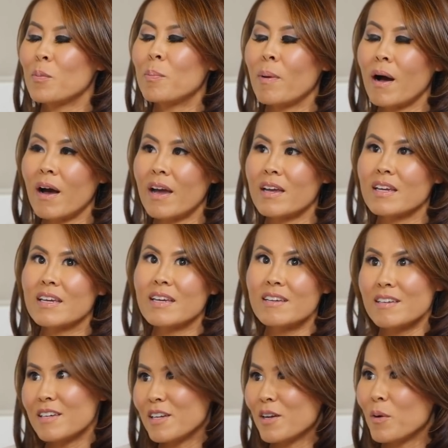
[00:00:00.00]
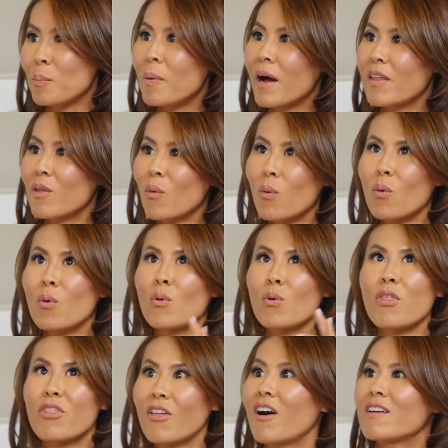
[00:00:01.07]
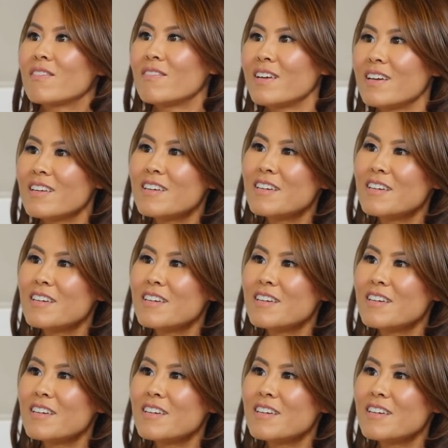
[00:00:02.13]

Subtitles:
by the whole thought of it?